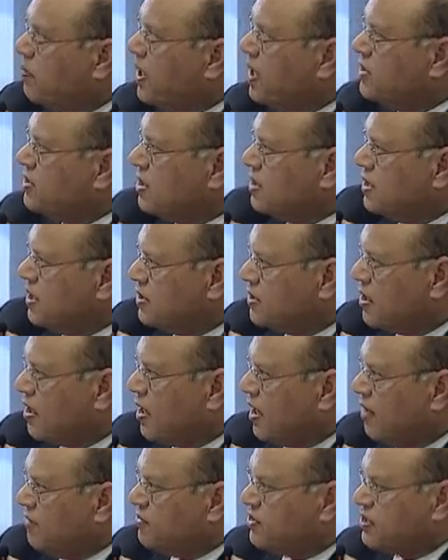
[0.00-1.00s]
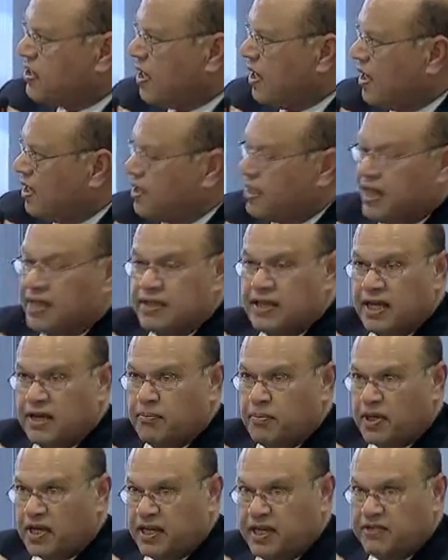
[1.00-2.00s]
patient is the lifestyle and their
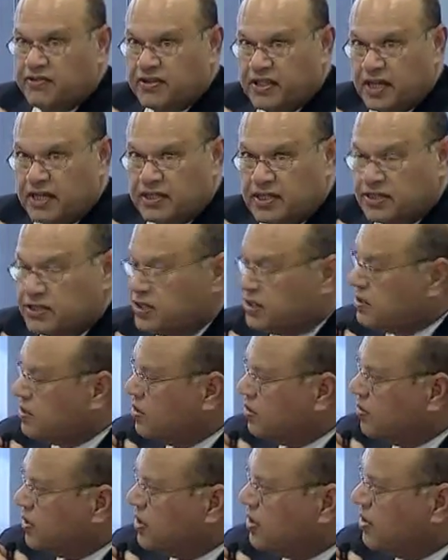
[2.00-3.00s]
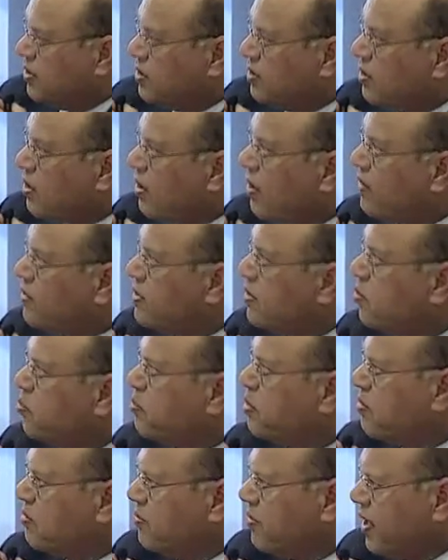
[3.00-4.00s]
belief that this is going to be good. On the
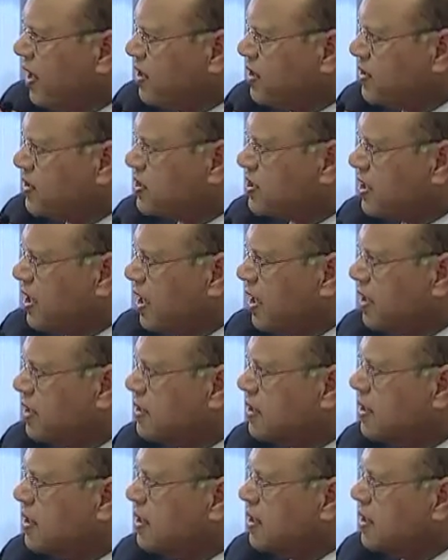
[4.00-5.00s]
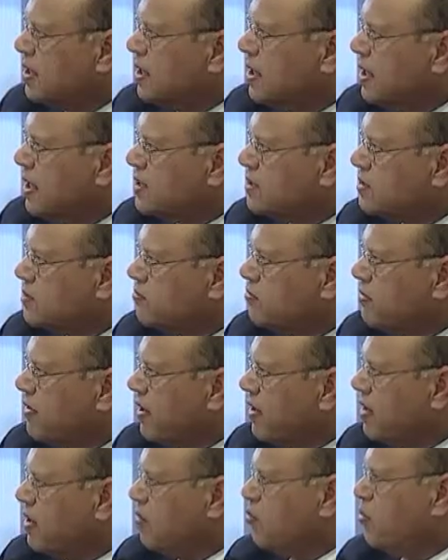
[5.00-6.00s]
provider side, it's
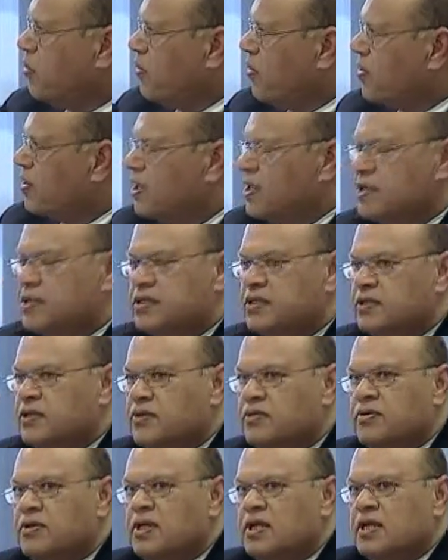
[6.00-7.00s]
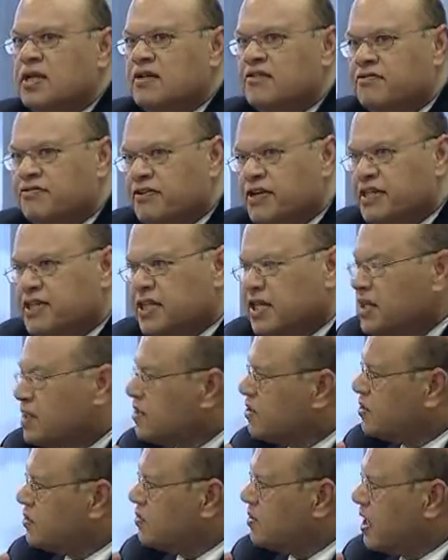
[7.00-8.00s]
very important to fit
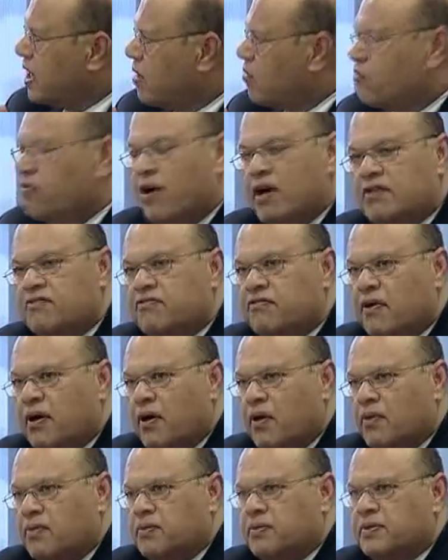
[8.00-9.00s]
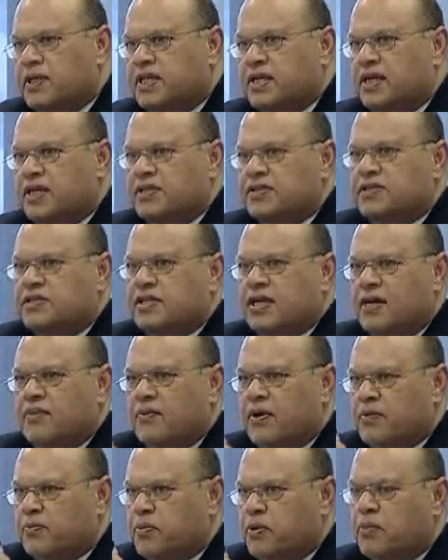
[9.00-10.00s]
into their workflow because
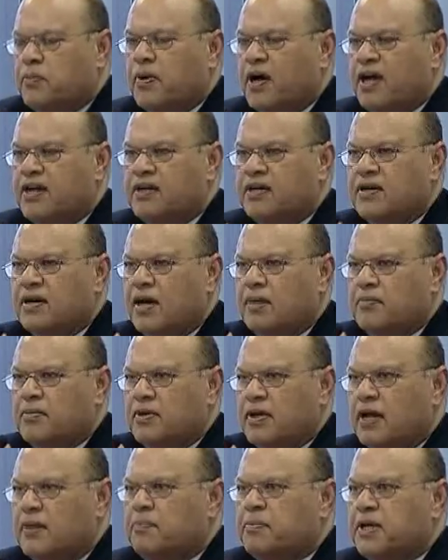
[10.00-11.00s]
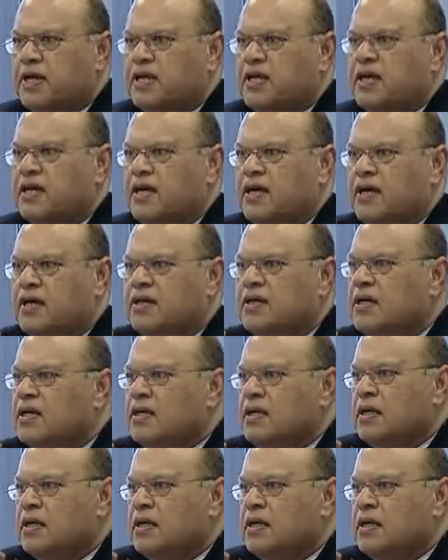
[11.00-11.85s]
provider, I'm lumping here